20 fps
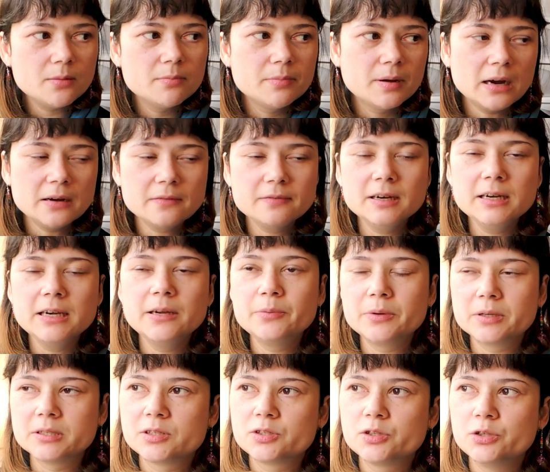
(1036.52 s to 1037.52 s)
But I really
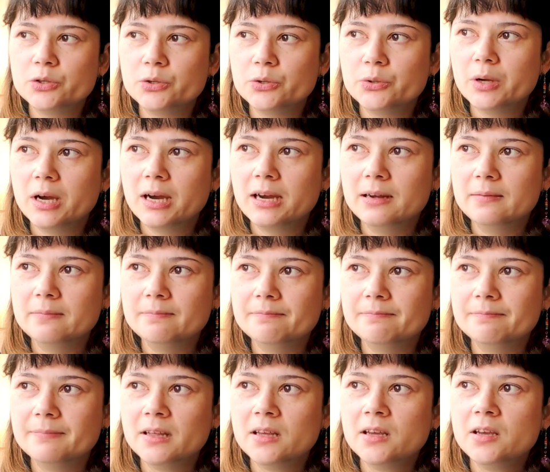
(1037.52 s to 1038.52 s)
want to,
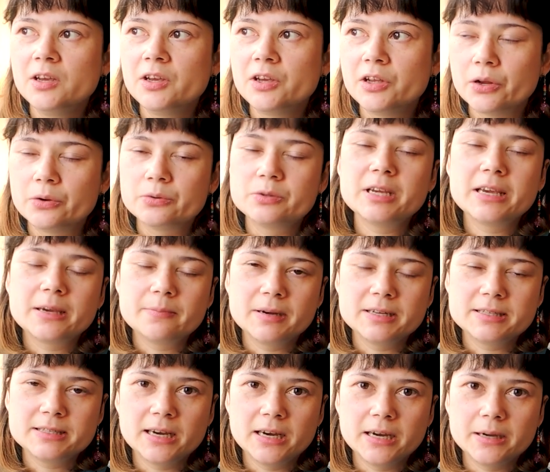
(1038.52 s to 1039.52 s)
um, you know, take
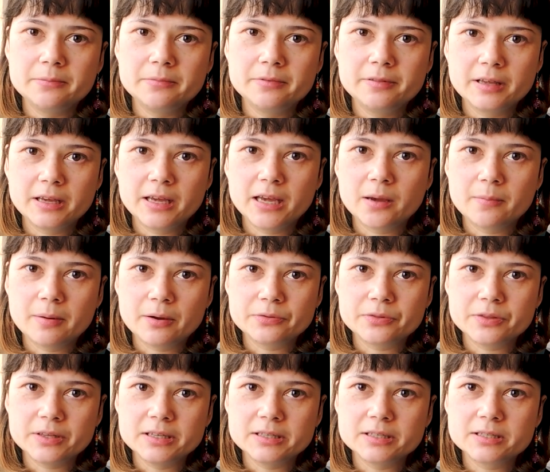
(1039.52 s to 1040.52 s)
my time thinking
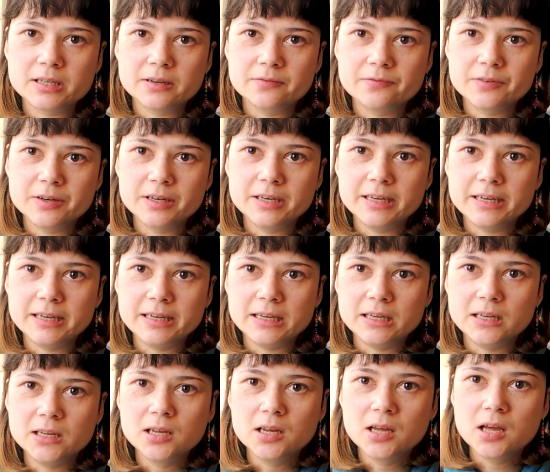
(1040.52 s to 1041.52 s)
about this and
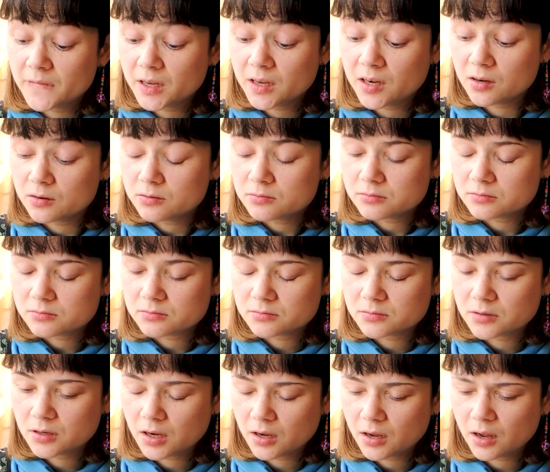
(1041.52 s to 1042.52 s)
really, you know,
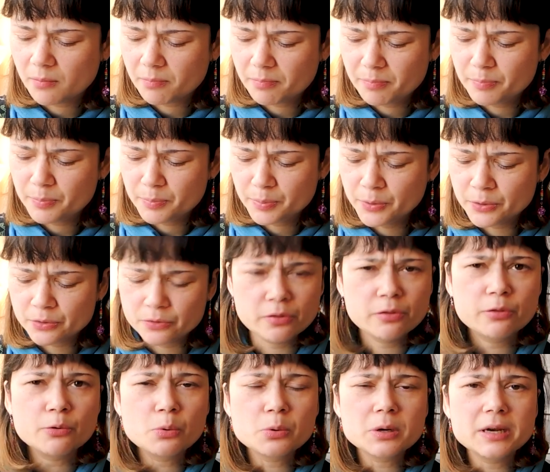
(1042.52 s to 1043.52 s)
uh, put
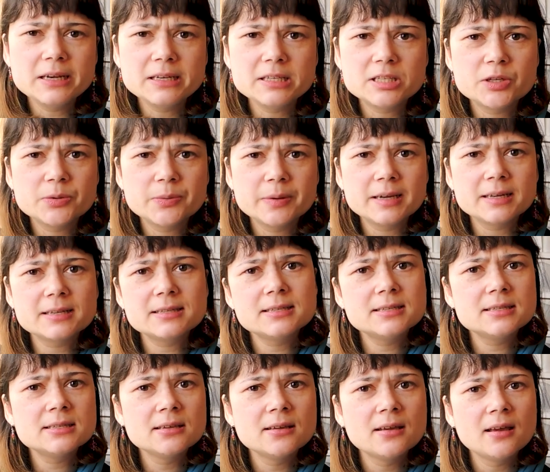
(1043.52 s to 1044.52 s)
thought into
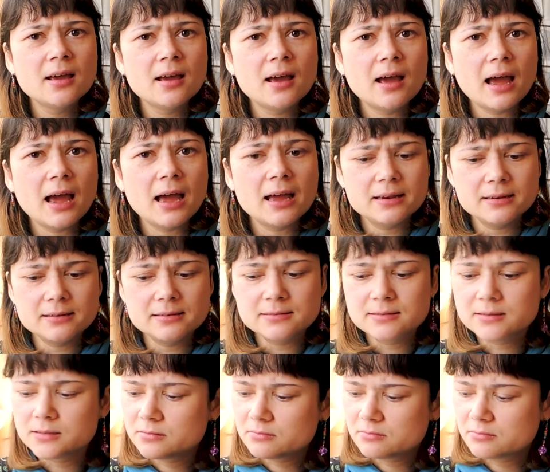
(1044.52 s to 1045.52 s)
it
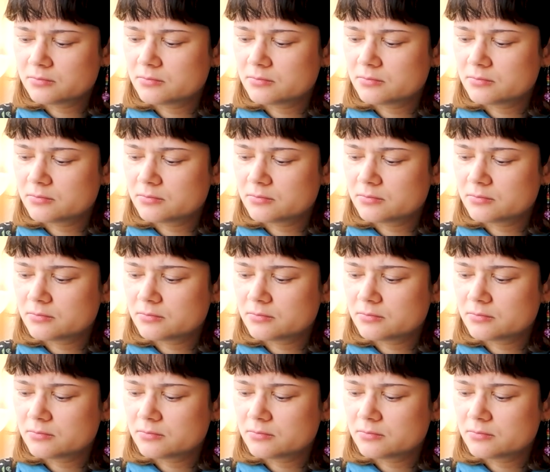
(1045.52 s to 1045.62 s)
and